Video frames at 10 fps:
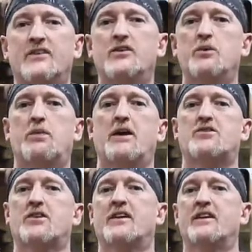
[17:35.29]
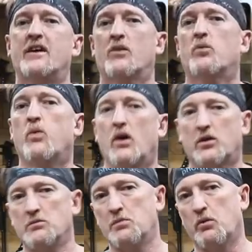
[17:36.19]
New patron,
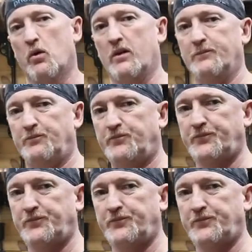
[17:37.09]
welcome aboard.